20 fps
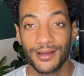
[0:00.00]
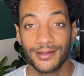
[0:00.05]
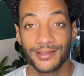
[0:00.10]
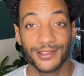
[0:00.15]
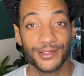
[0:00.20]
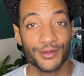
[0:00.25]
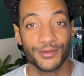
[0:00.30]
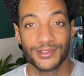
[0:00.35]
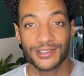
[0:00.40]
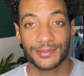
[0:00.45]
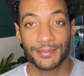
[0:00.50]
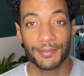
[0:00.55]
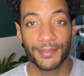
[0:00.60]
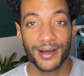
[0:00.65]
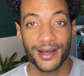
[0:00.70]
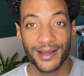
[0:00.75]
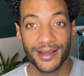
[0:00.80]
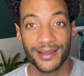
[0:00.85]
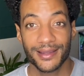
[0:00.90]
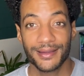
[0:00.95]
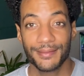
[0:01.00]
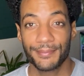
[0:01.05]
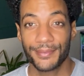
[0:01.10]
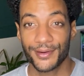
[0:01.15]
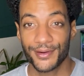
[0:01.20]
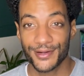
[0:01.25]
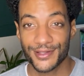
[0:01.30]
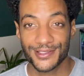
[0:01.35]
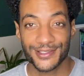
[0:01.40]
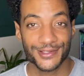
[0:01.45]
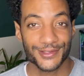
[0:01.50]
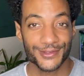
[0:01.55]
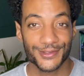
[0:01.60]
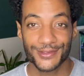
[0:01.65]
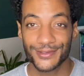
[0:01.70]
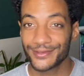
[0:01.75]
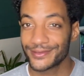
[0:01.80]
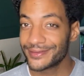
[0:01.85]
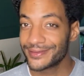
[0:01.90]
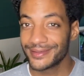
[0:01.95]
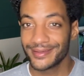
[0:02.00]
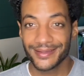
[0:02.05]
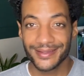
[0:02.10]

You know, just my personal